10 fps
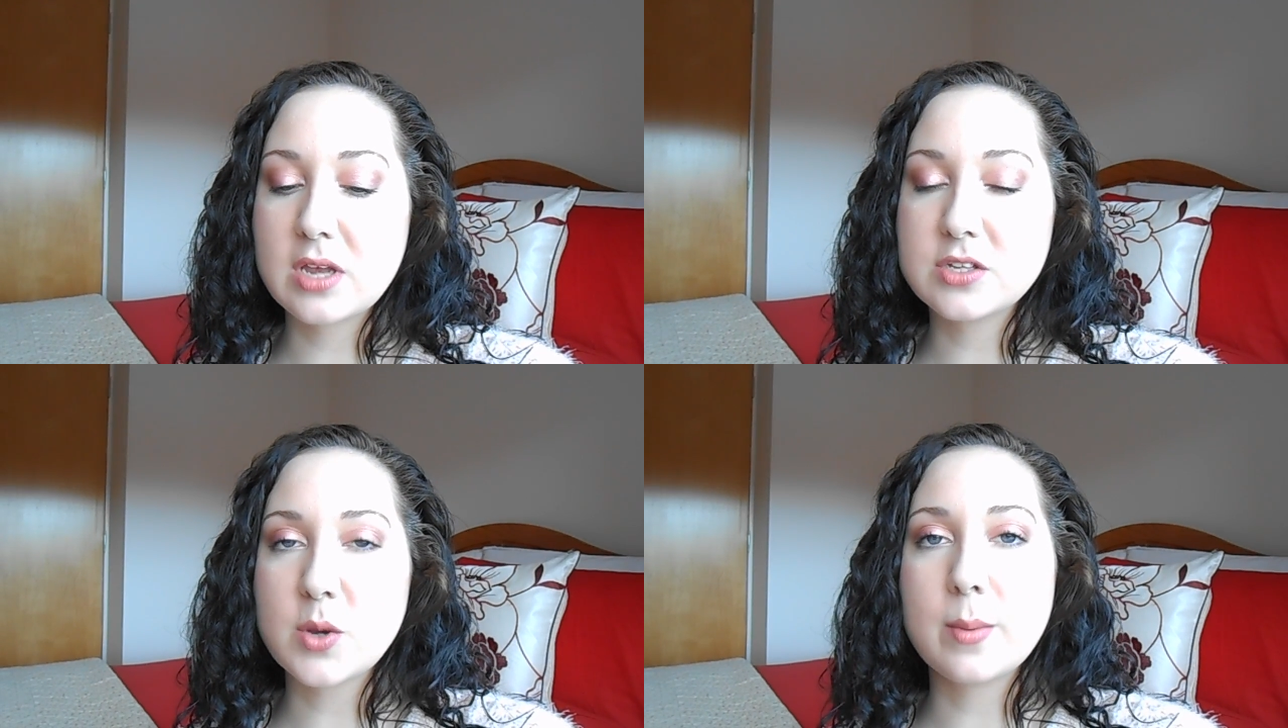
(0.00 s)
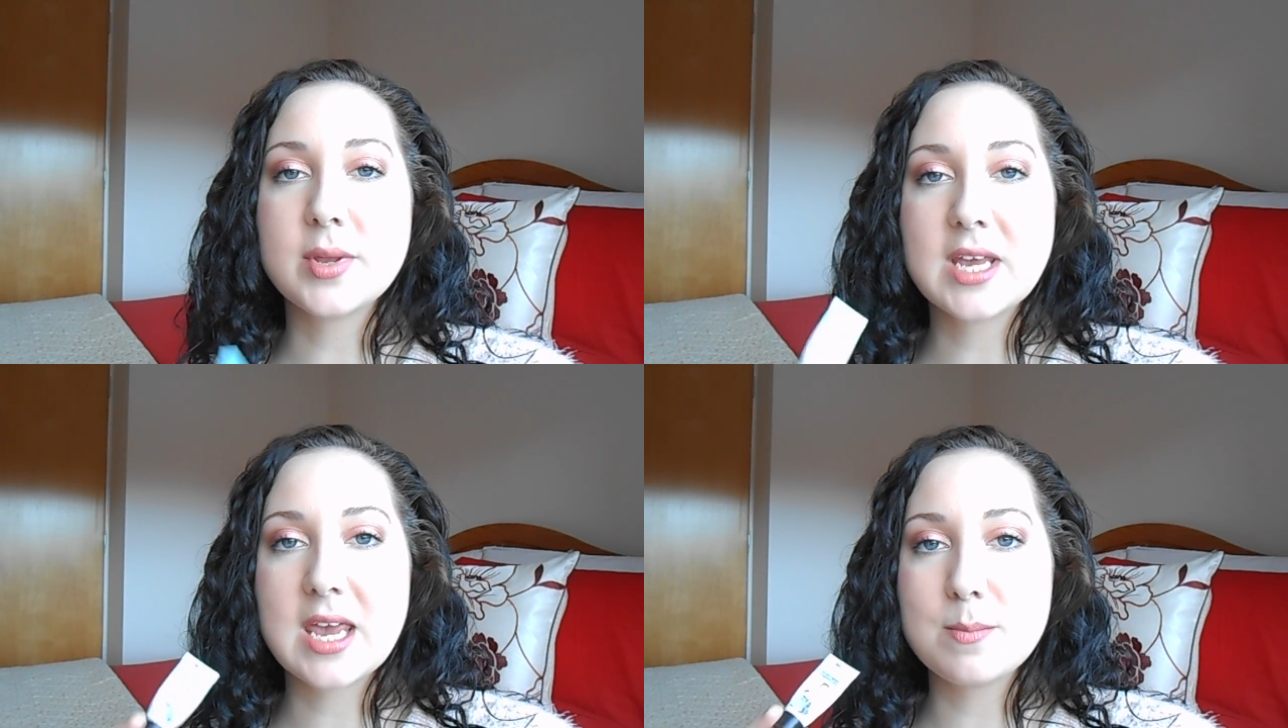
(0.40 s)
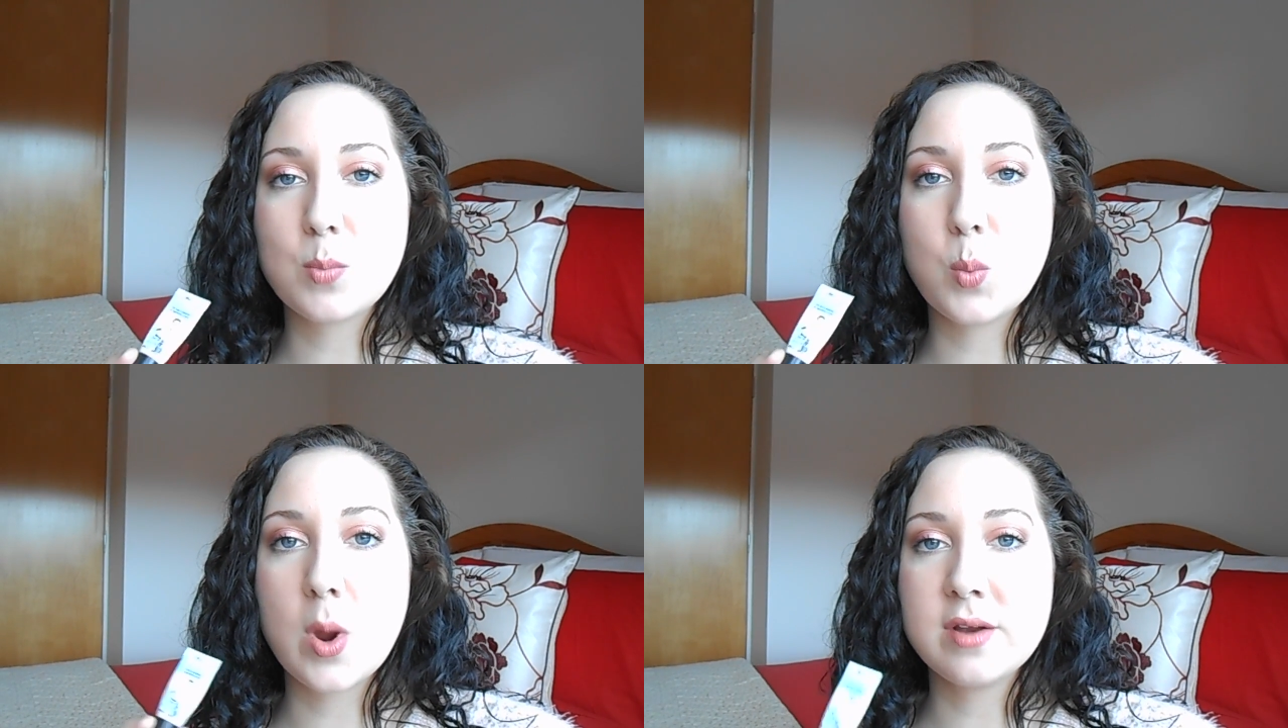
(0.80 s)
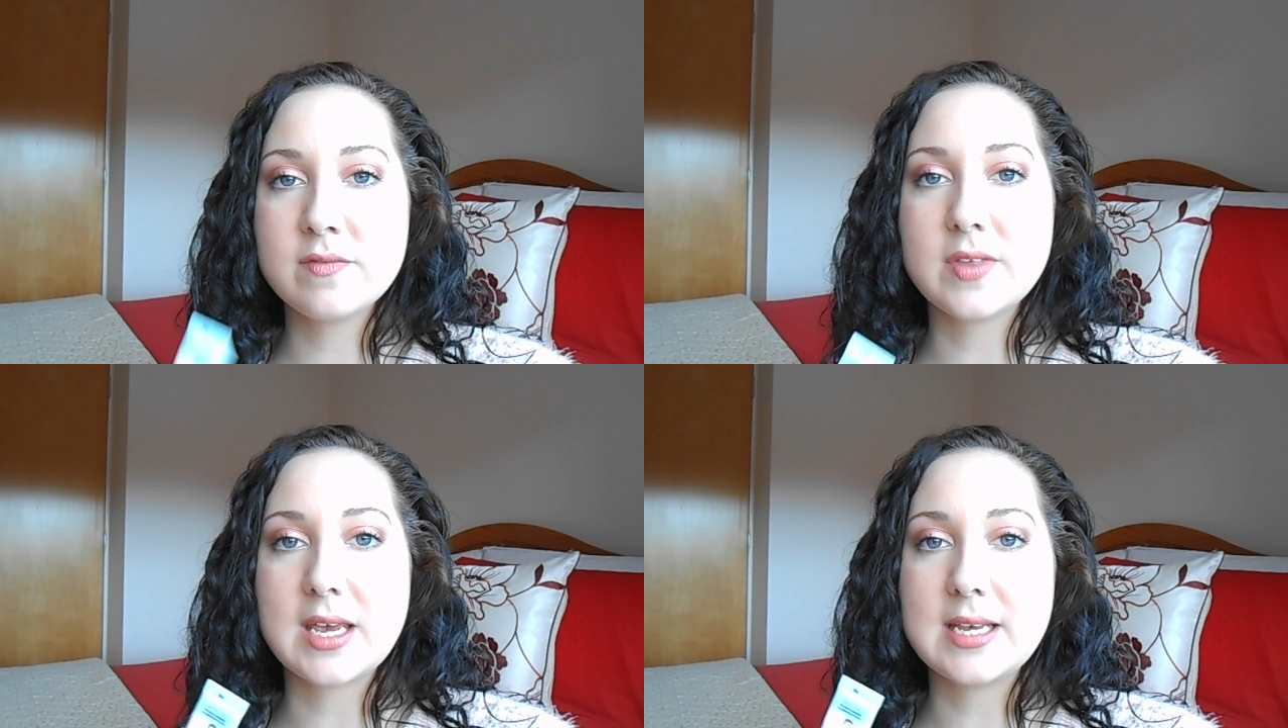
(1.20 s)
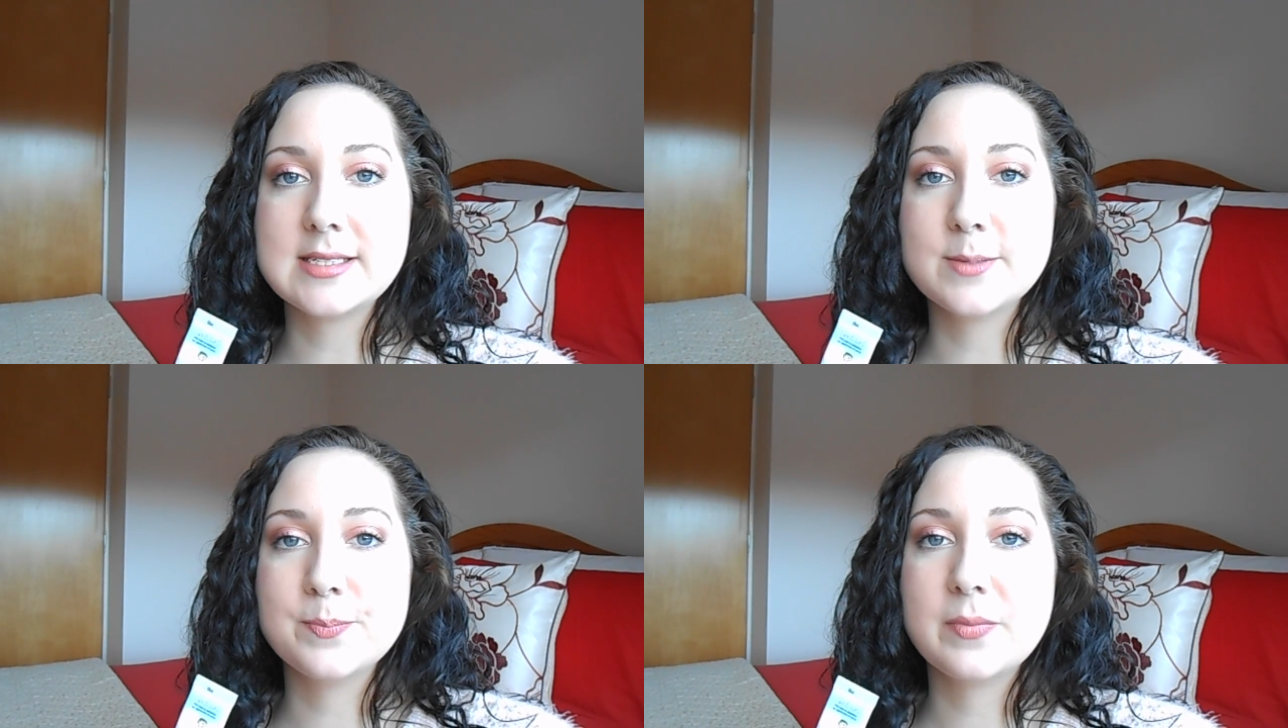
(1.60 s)
So I'm going to keep one of
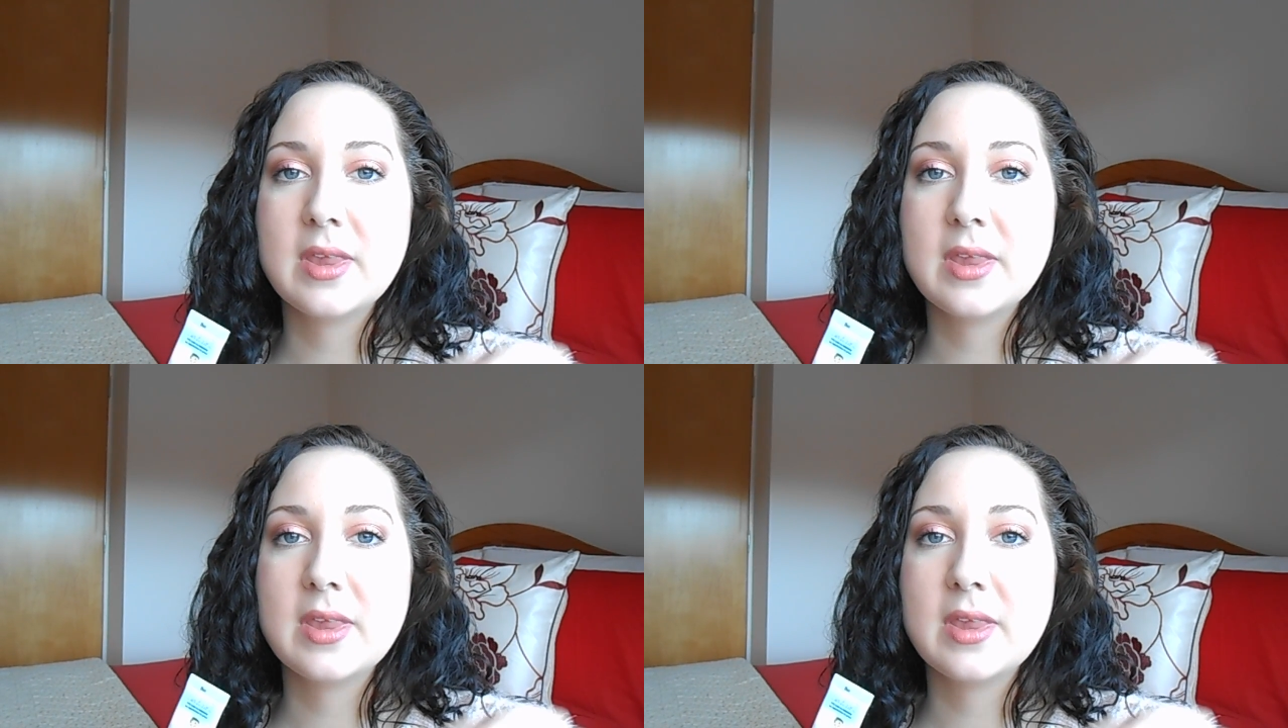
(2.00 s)
these